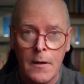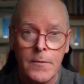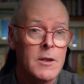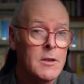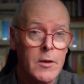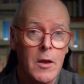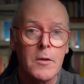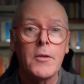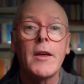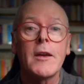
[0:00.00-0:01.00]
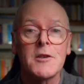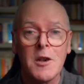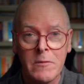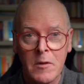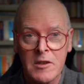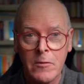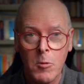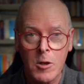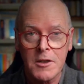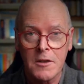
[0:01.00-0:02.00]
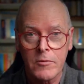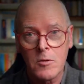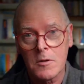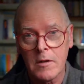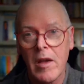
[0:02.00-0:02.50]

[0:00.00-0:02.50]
Firstly, though, thank you so much for watching, and of course,